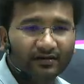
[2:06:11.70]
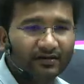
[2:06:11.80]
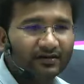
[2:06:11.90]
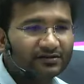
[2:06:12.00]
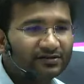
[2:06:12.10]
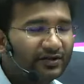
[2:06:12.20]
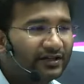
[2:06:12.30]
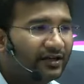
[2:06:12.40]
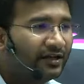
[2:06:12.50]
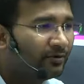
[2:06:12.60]
So in the
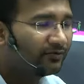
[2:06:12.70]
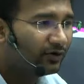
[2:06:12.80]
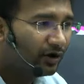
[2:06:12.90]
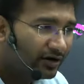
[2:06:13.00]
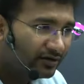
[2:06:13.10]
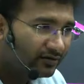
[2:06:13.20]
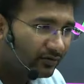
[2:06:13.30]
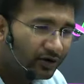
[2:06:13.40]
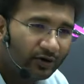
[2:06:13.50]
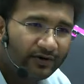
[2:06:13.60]
name of God,
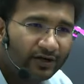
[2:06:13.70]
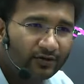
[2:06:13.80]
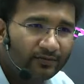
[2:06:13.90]
what do?